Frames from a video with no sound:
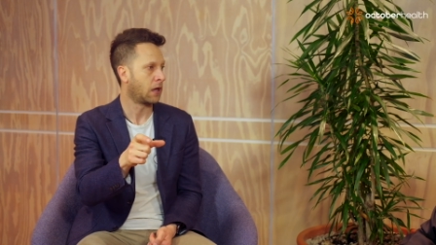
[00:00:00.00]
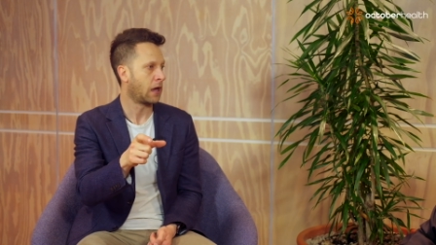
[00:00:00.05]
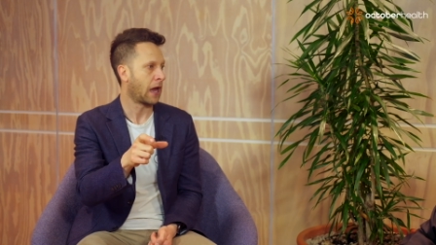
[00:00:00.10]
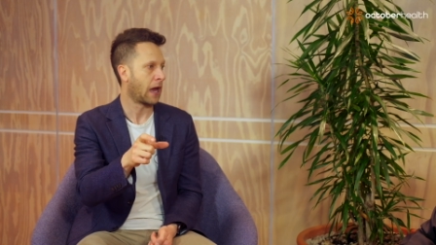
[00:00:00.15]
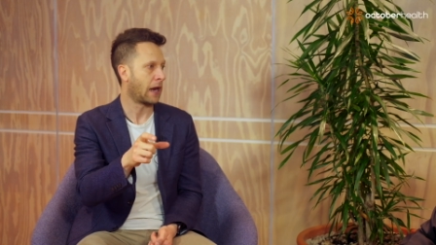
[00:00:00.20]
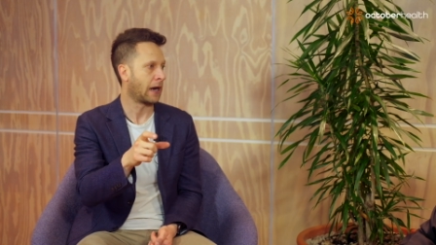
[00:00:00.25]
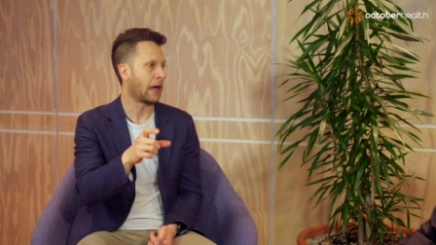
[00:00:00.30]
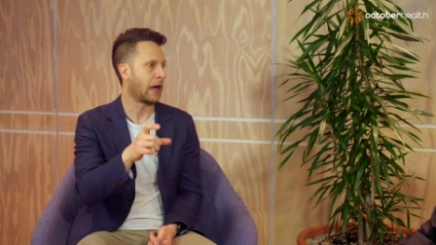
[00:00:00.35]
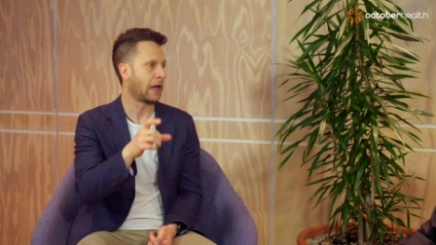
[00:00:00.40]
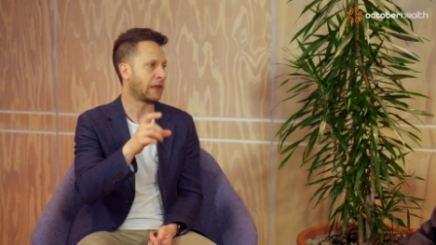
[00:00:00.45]

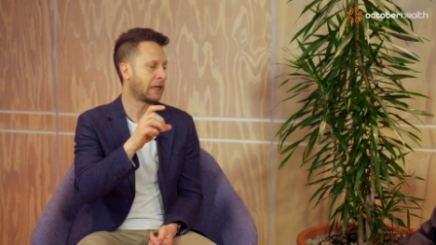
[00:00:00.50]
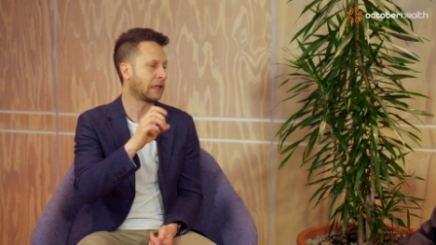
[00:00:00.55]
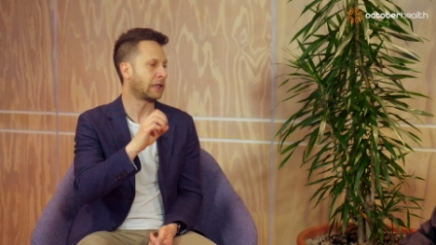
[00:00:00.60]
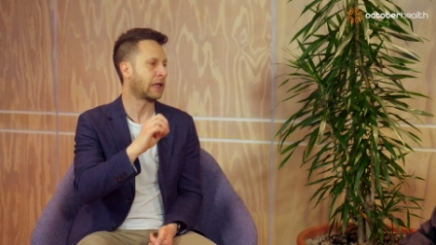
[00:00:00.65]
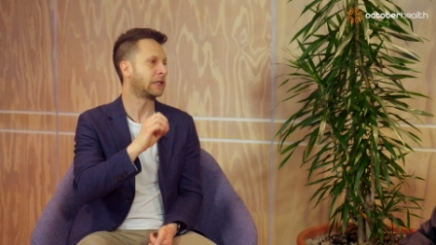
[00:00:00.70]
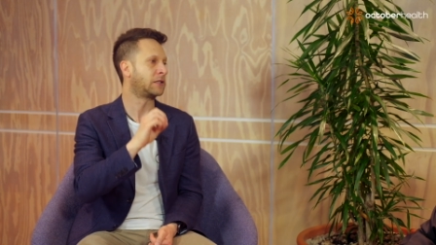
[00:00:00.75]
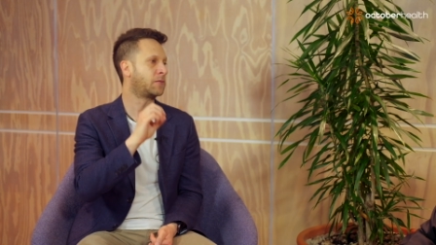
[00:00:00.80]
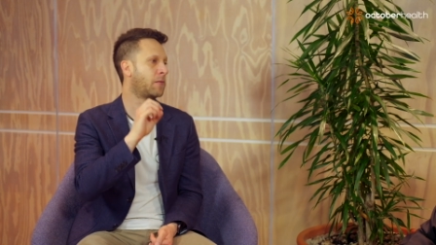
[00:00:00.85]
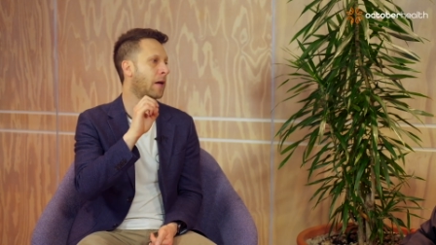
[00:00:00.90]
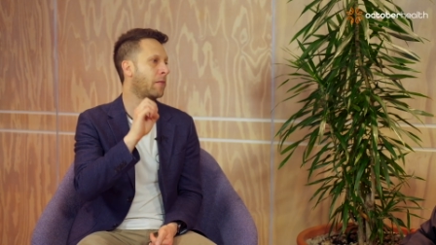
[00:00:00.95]
And I think
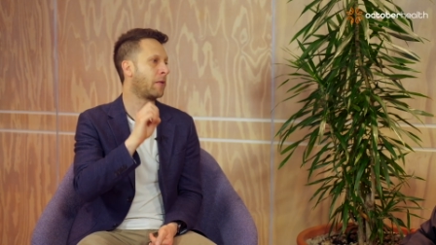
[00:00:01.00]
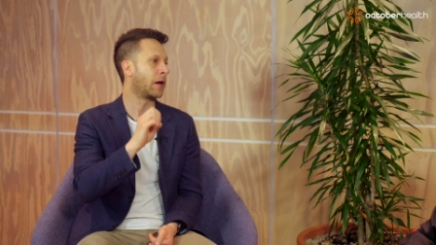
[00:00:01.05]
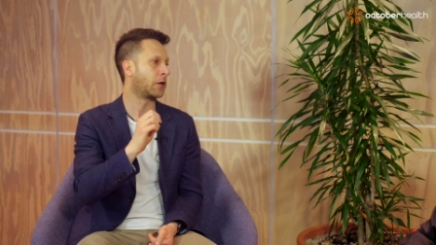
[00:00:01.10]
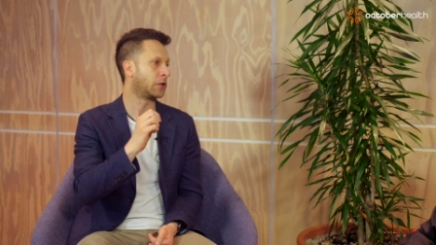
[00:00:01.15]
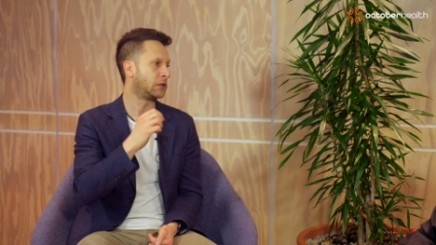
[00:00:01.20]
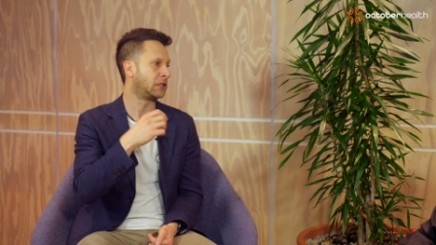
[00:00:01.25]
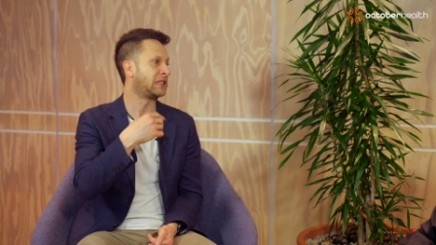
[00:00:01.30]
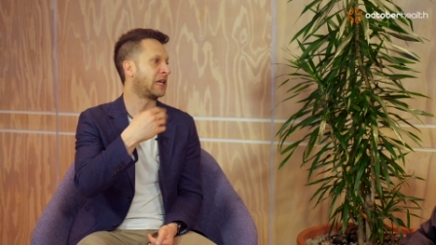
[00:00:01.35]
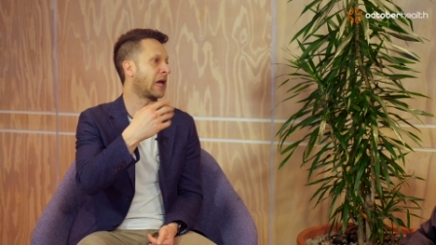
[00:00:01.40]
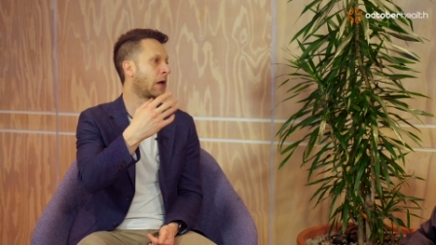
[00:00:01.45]
that's maybe a
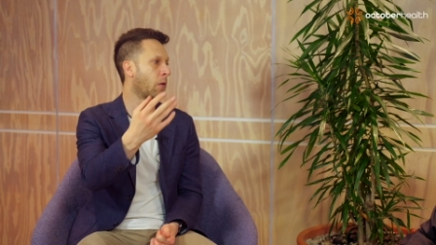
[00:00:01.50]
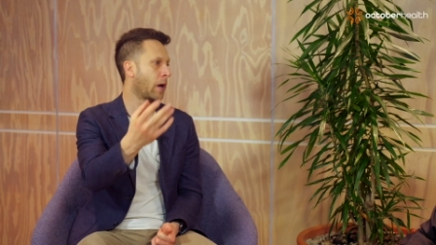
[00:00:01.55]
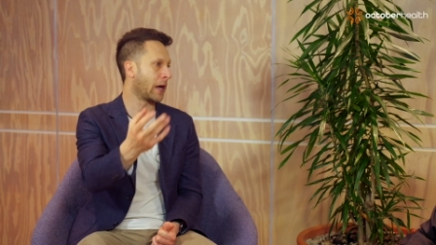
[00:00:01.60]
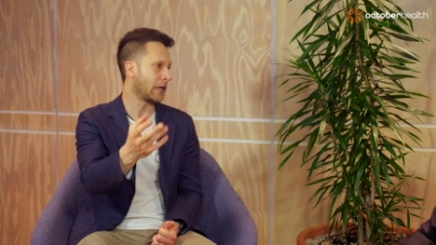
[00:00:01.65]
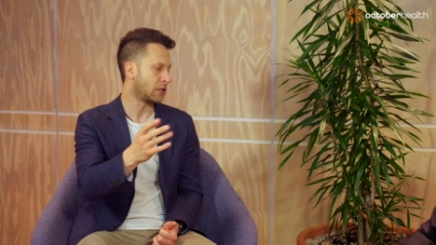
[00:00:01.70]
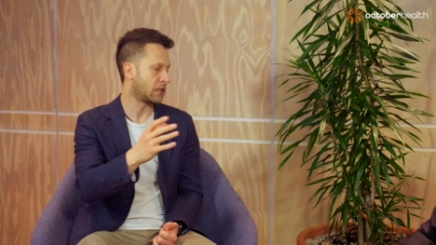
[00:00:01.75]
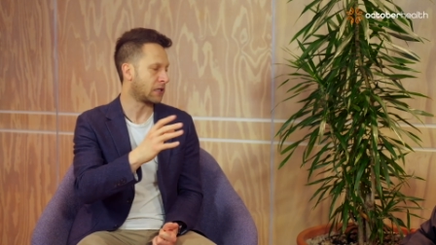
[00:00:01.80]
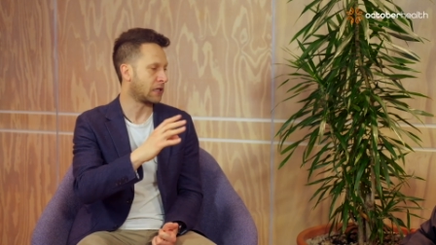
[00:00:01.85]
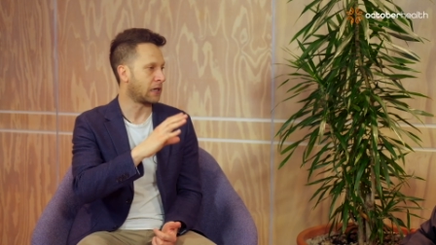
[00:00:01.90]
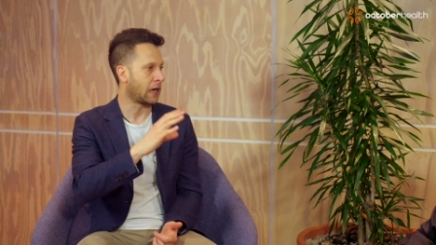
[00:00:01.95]
good segue
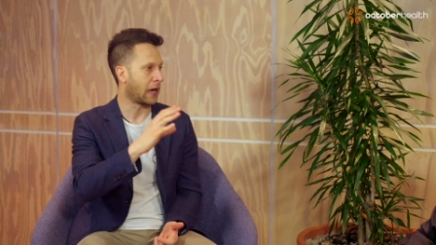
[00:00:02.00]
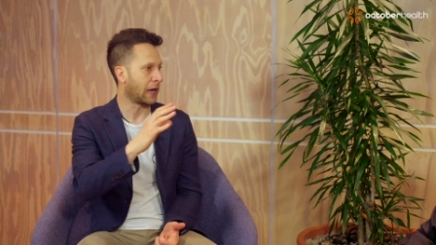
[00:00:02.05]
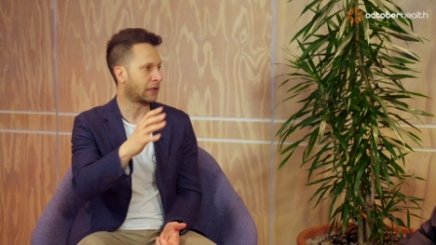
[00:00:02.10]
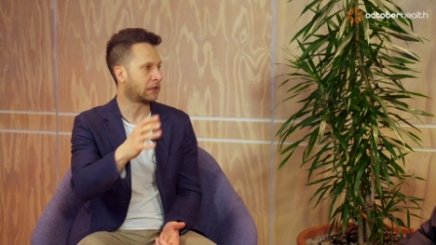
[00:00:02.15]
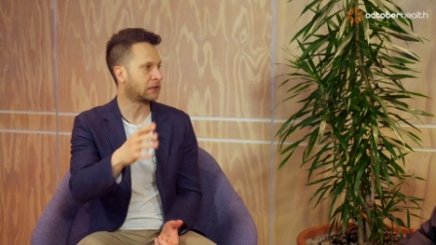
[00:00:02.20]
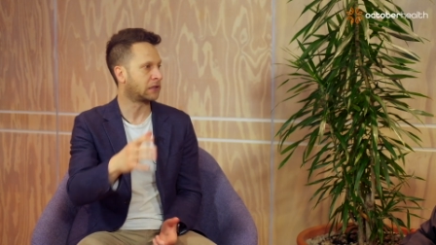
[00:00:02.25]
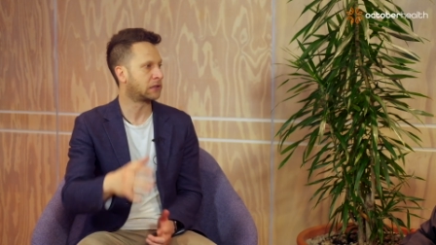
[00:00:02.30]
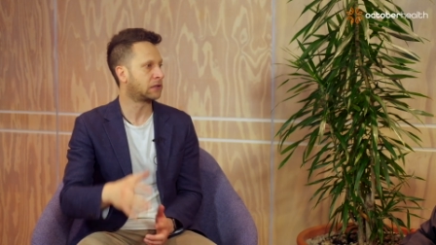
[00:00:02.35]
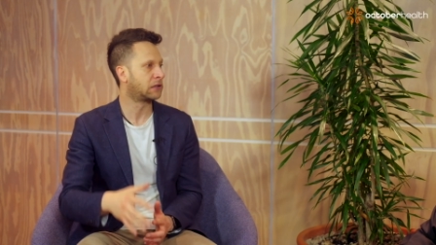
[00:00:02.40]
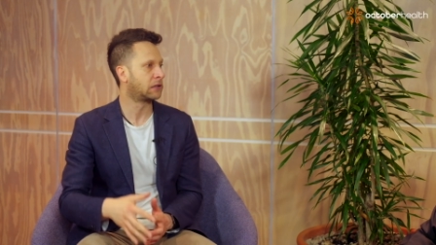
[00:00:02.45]
into the
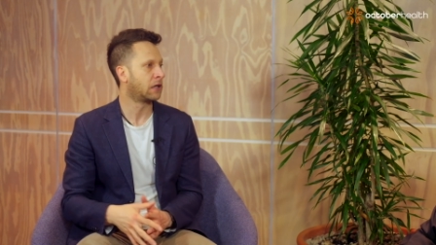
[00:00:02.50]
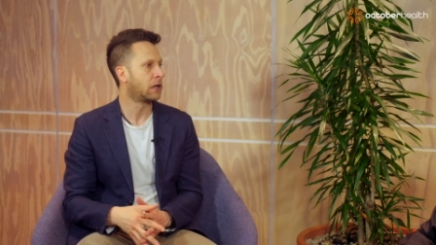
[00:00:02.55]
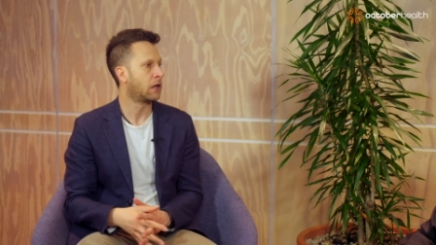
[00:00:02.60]
next